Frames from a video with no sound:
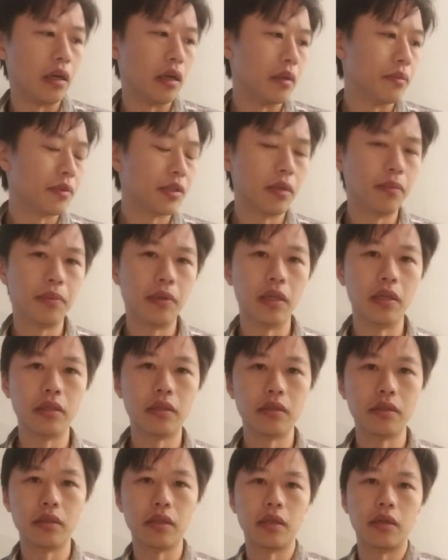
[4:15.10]
some
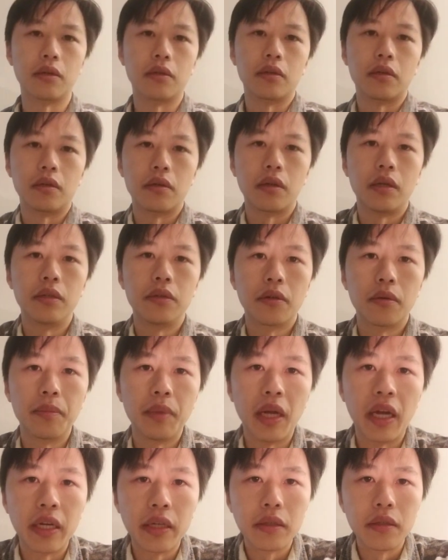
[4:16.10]
places that are
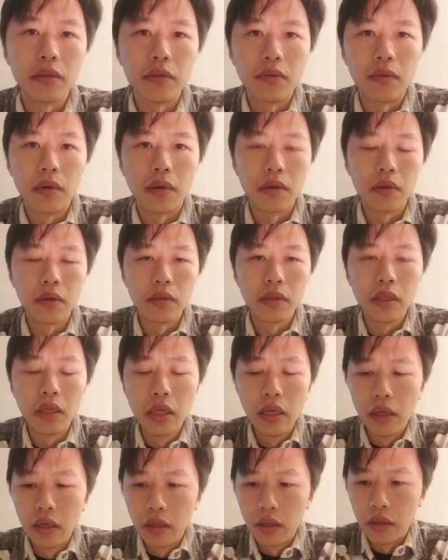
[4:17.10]
underbanked in the world,
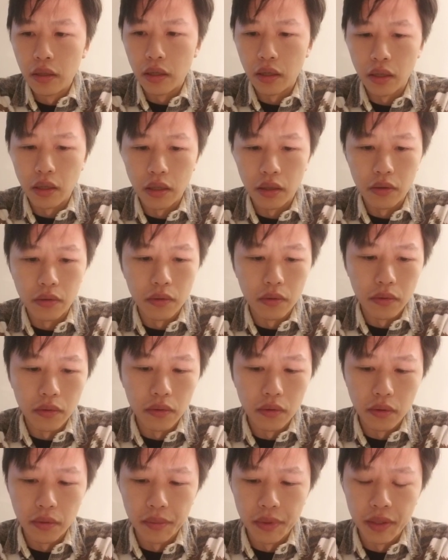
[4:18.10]

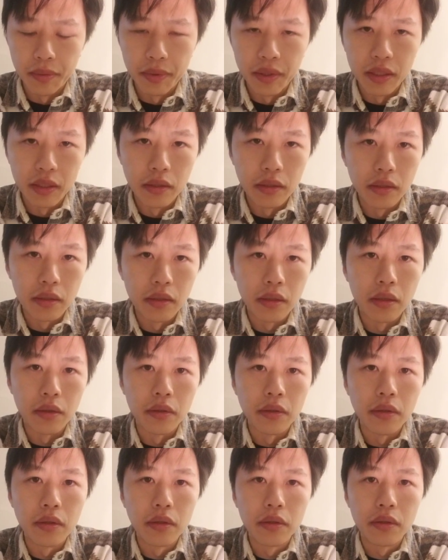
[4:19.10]
or maybe
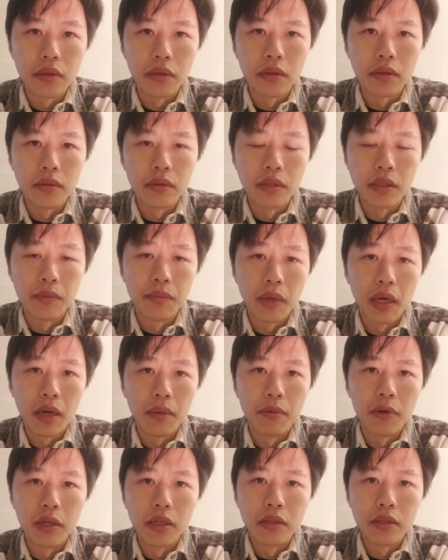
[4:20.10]
the
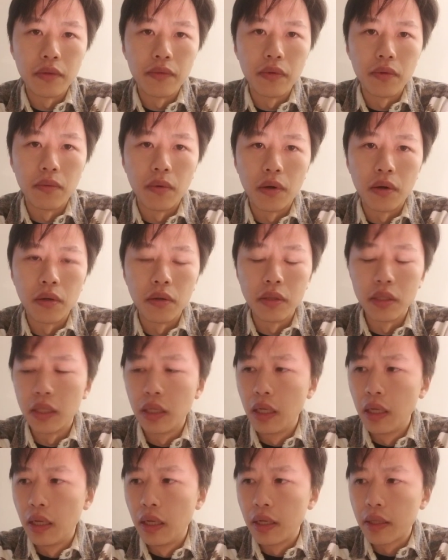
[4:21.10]
Zimbabwe's of the world,
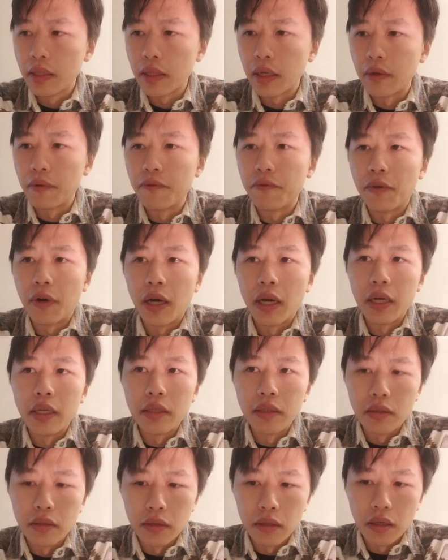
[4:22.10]
can
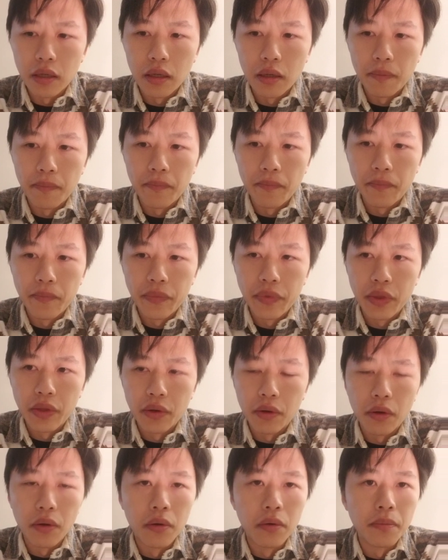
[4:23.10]
find
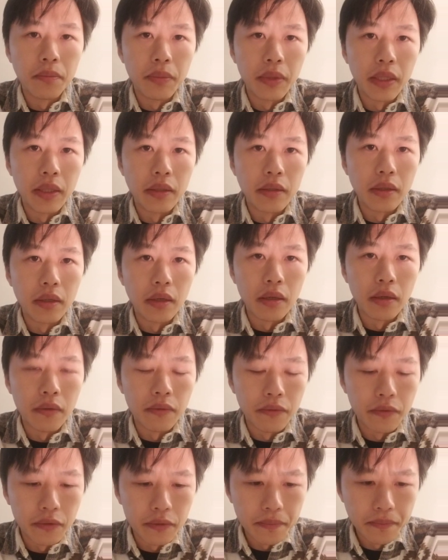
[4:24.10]
their own bit
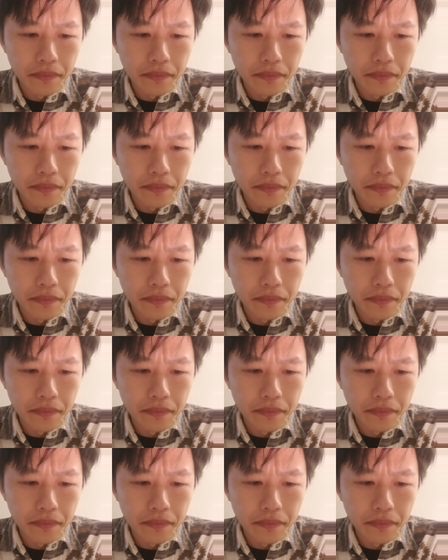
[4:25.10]
of